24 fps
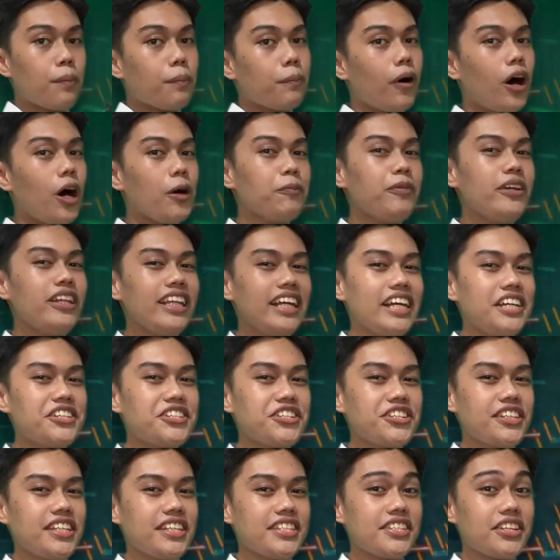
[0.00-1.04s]

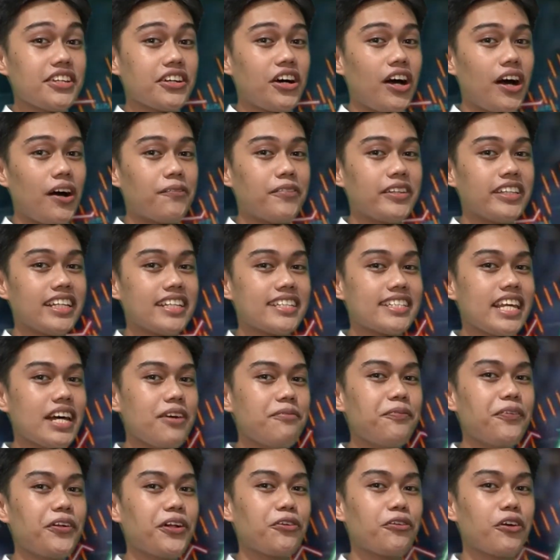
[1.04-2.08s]
Population is a common
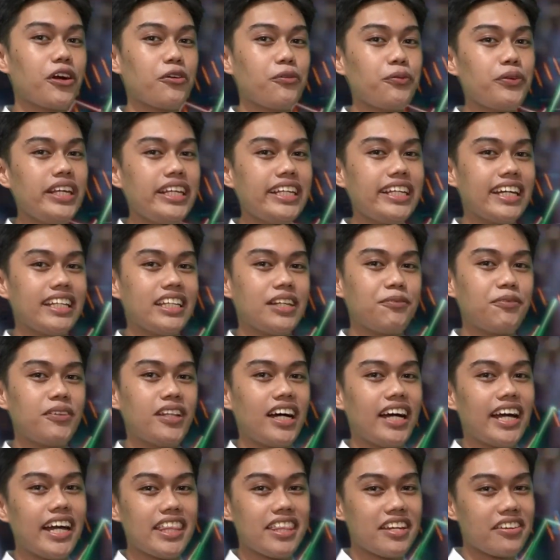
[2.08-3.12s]
example where we can
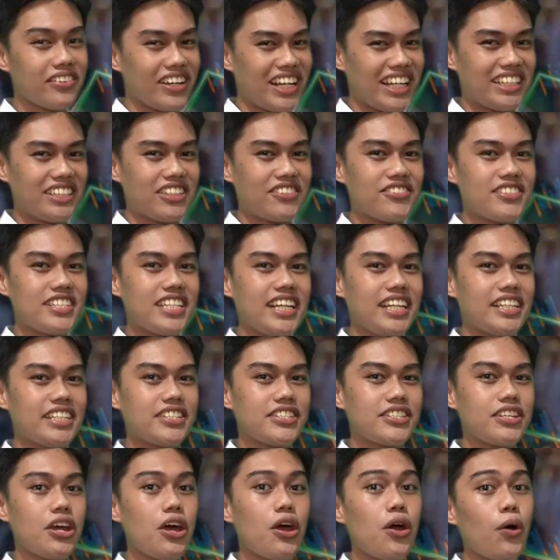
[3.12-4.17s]
apply the rate of
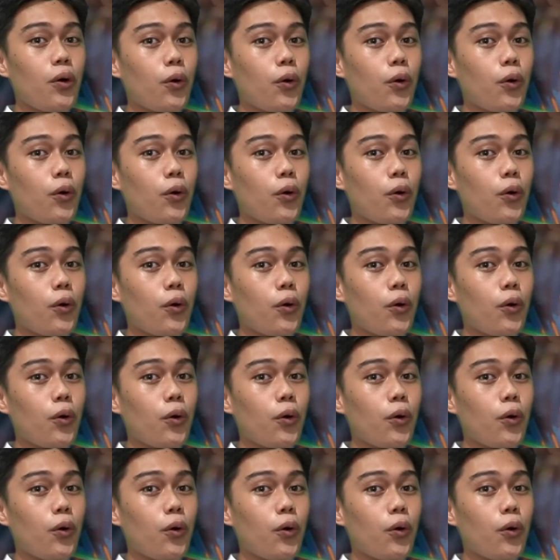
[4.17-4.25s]
change,